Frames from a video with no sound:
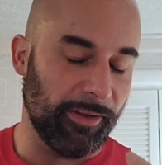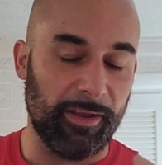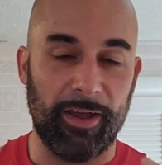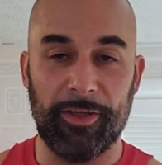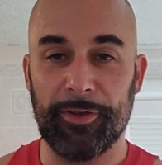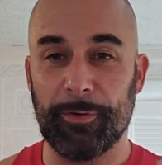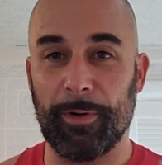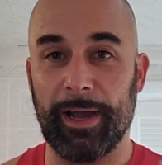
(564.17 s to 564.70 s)

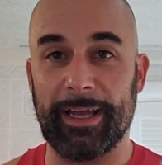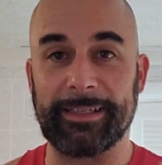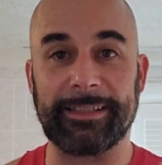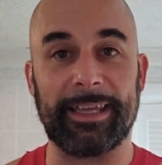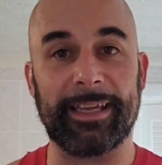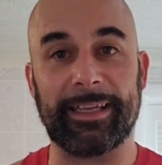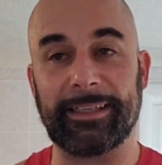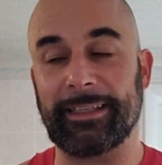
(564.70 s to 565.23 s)
Otherwise,
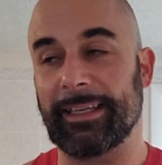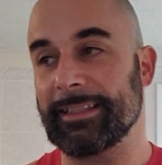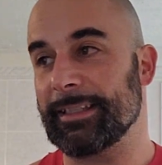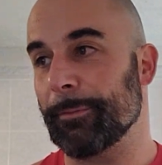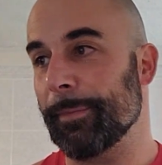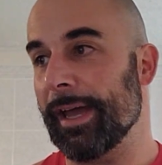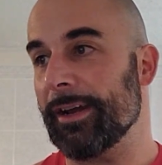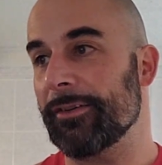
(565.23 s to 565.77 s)
like it's
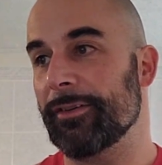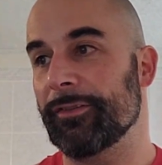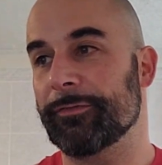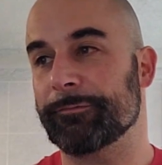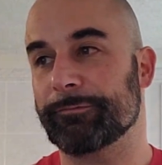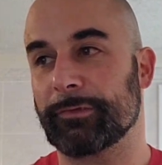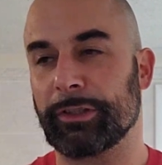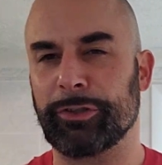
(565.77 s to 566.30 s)
a matter of
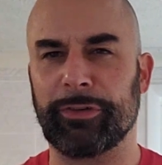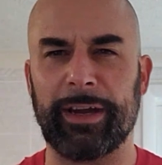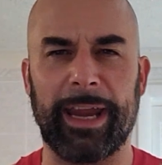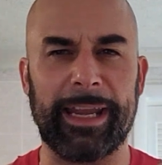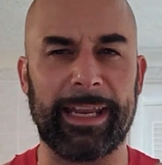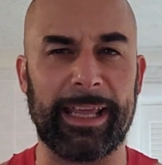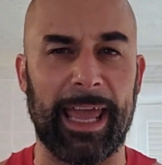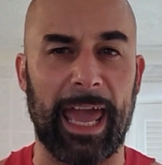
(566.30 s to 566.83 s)

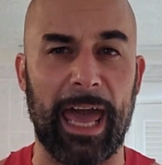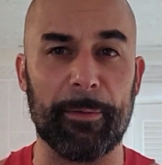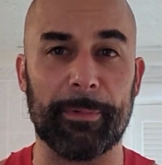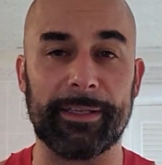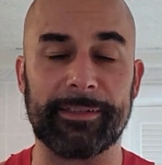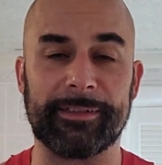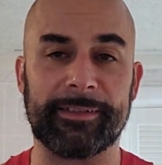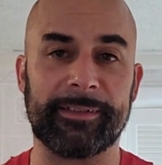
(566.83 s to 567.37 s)
creating
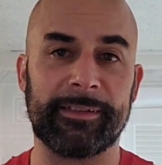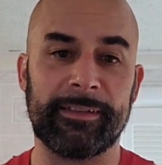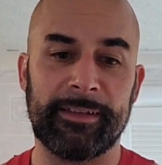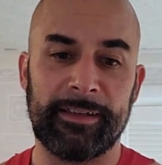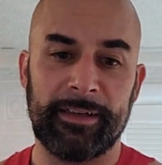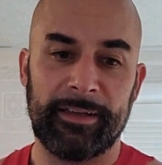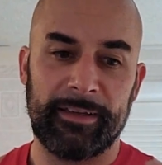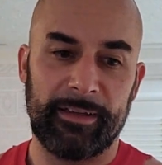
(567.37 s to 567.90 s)
habits.
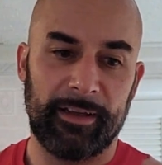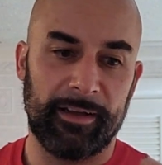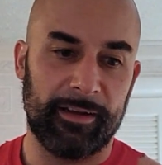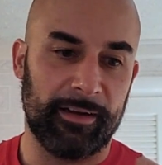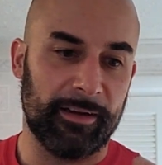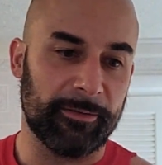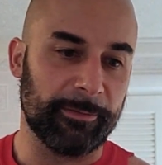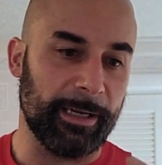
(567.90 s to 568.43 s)

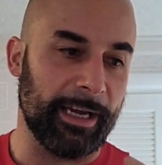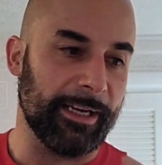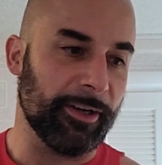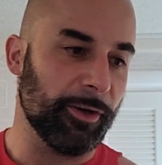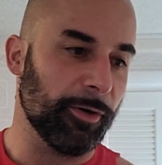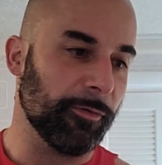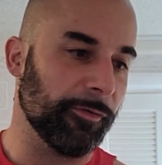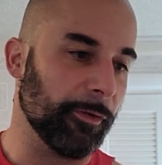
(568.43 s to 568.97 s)
I
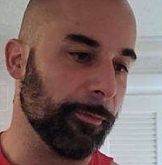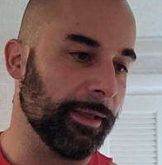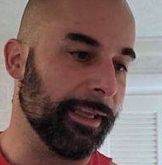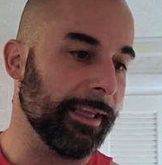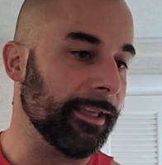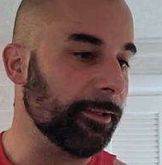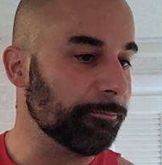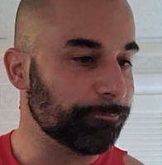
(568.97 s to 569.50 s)
know for
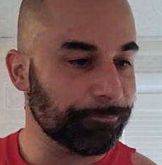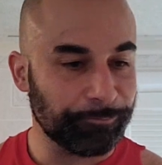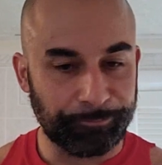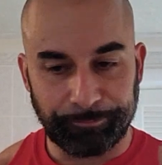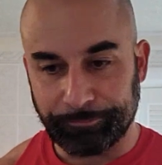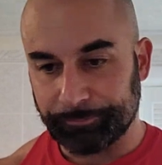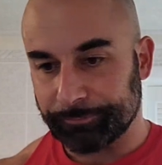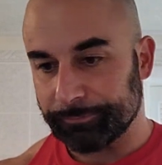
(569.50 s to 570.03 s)
me,
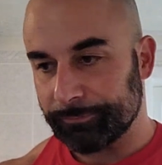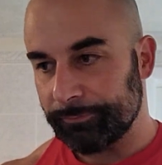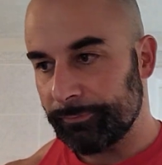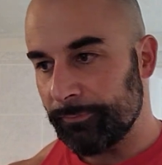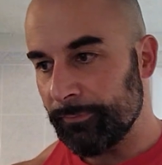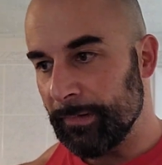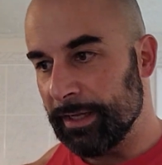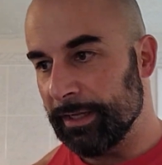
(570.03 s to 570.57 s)

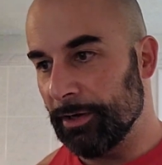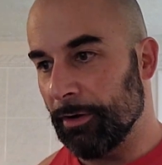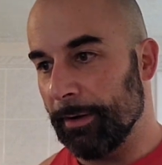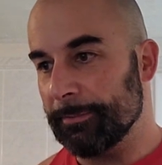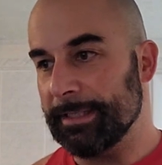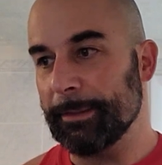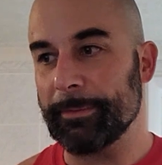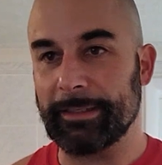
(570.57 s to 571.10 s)

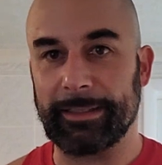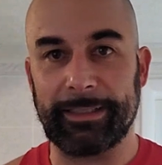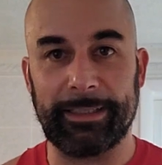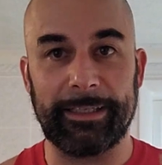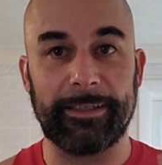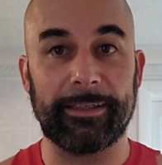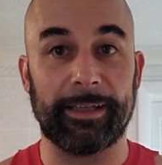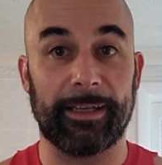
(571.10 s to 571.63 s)
I'm
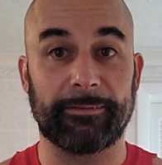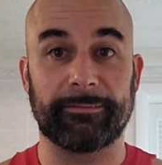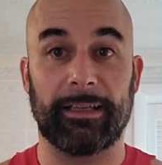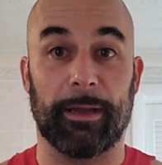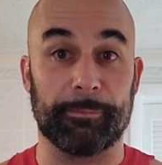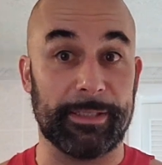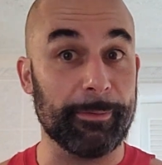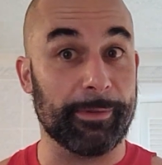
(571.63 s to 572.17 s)
typically
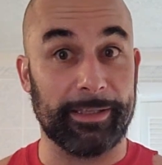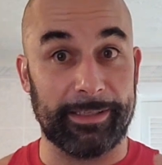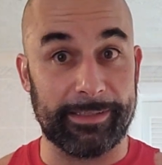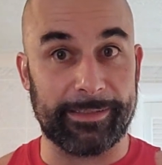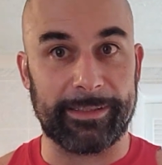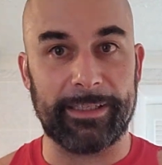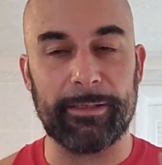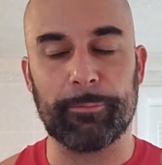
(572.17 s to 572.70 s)

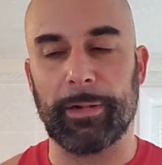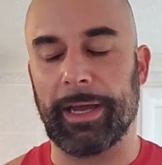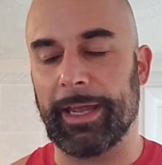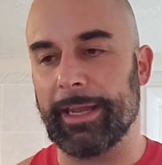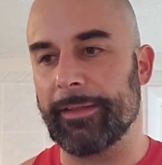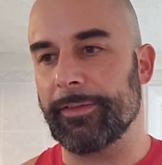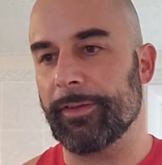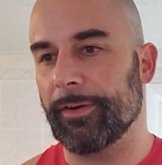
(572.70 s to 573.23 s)
asleep by
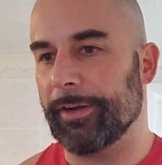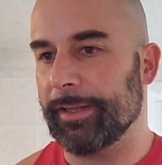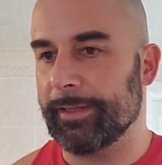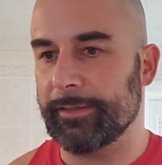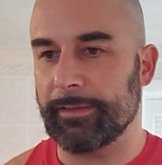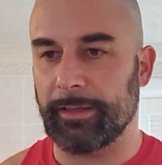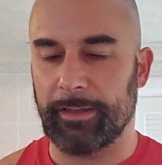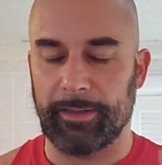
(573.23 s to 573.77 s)
8:30,